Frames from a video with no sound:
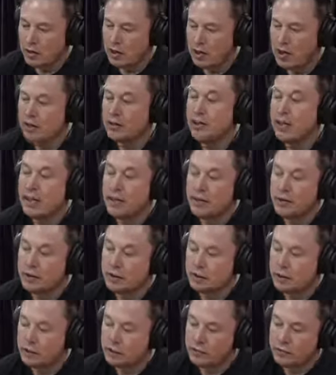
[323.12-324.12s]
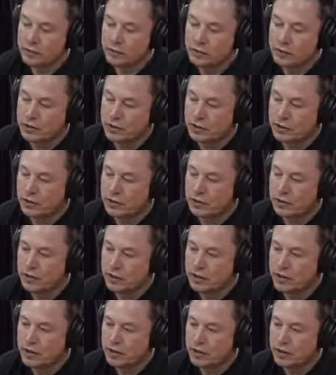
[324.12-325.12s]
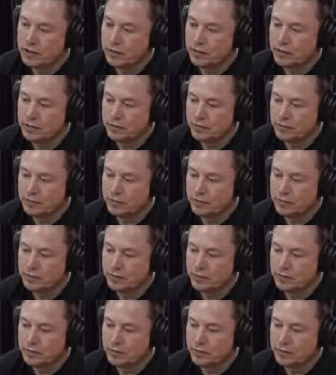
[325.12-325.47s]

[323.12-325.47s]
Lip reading: Yeah, I mean, you could for sure. I